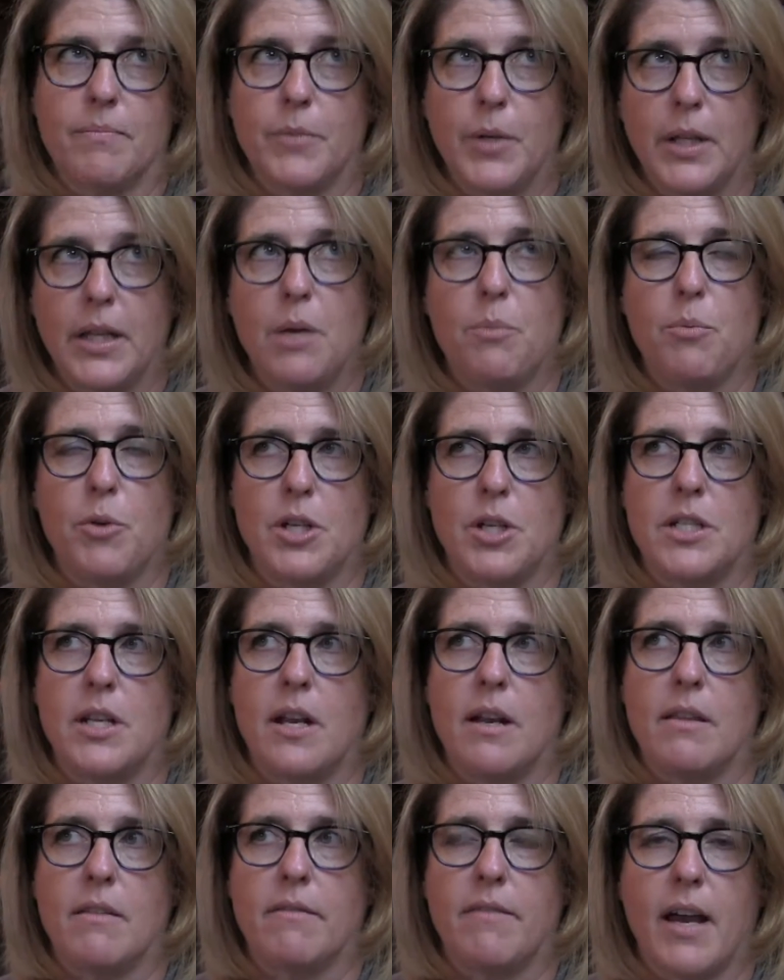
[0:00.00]
Really
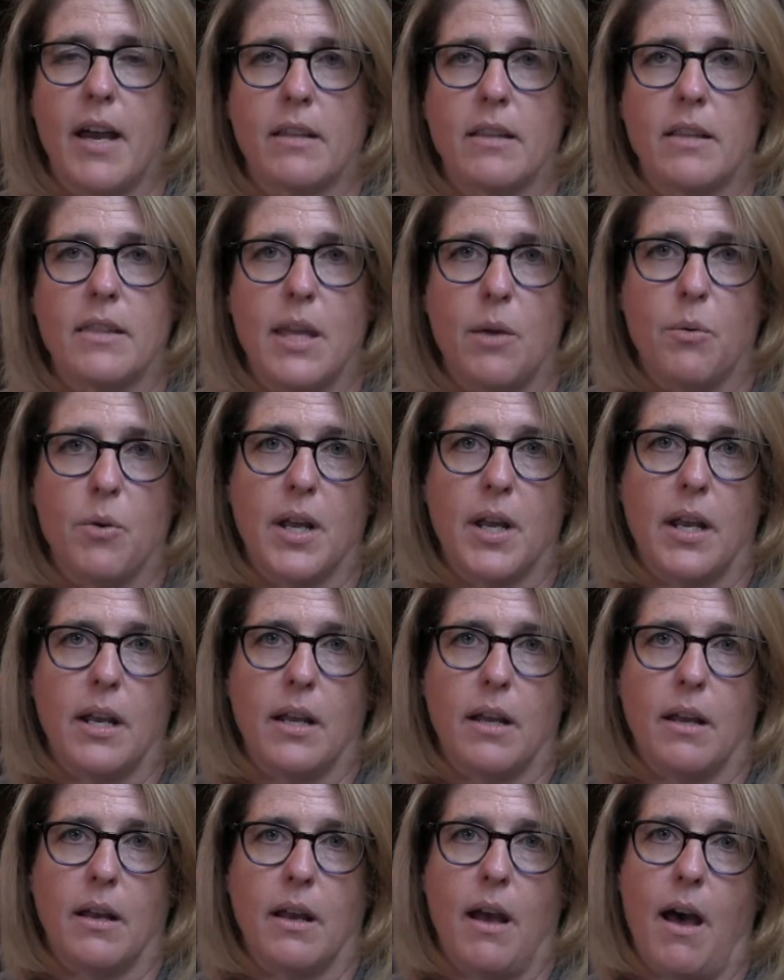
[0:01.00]
appreciated the fact that they were
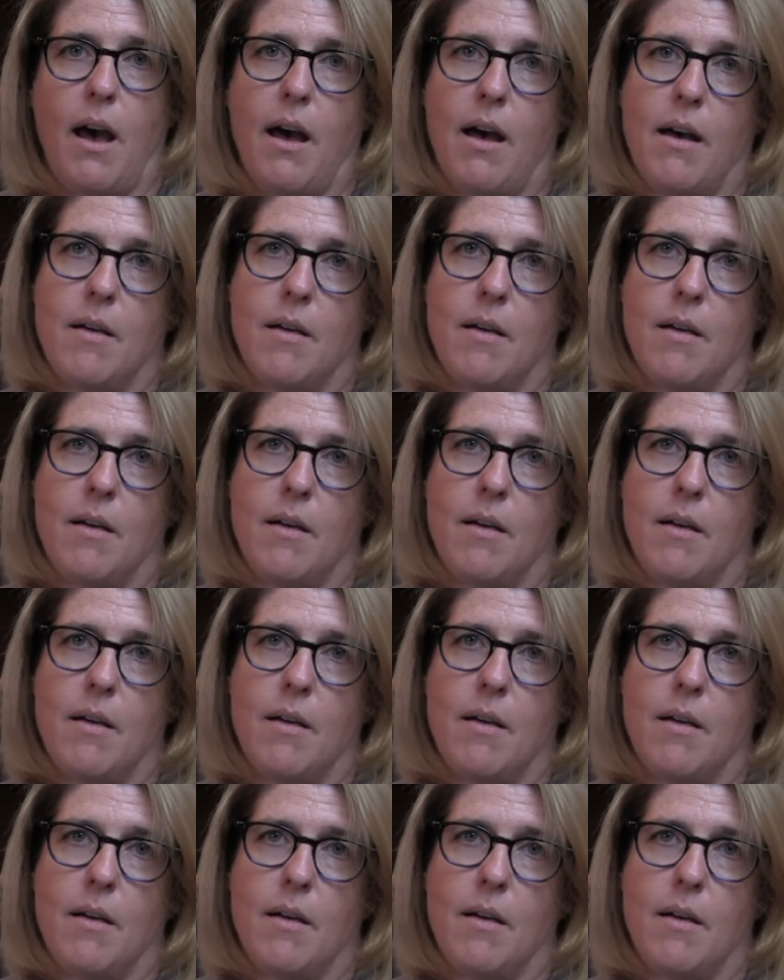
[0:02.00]
getting